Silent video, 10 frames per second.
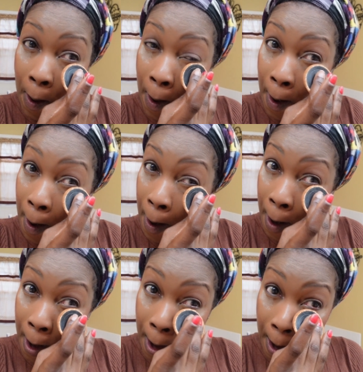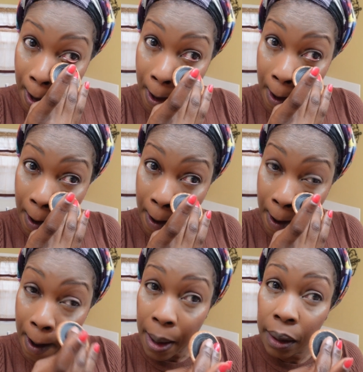
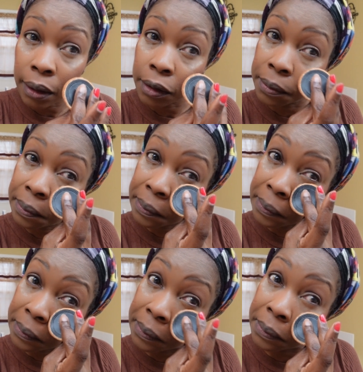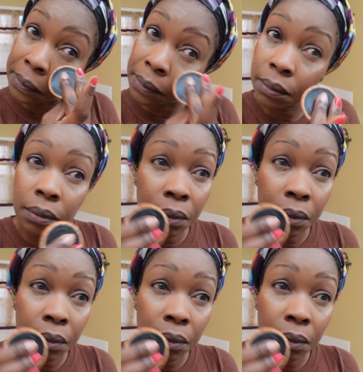Nothing is said.